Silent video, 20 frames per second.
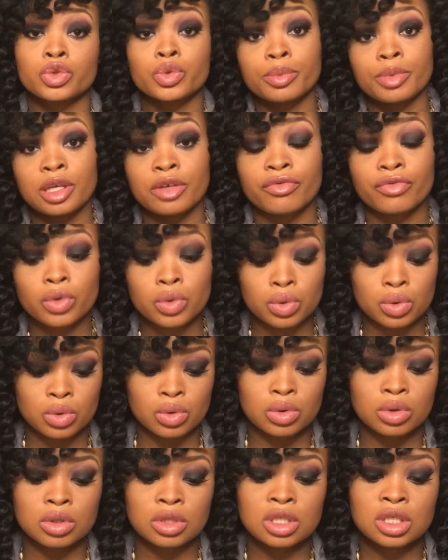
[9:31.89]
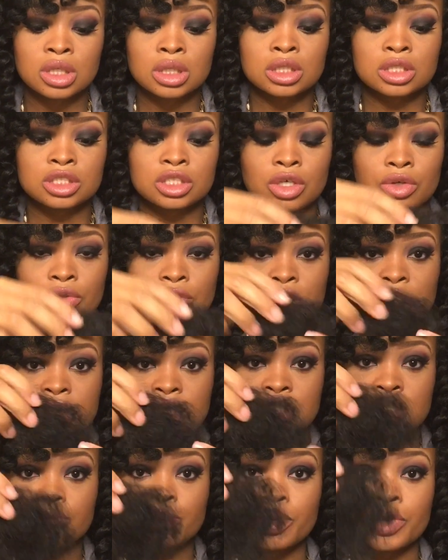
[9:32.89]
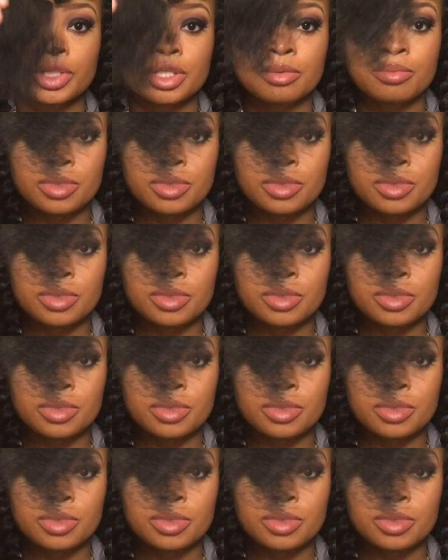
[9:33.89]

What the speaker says: will be full. So this is pretty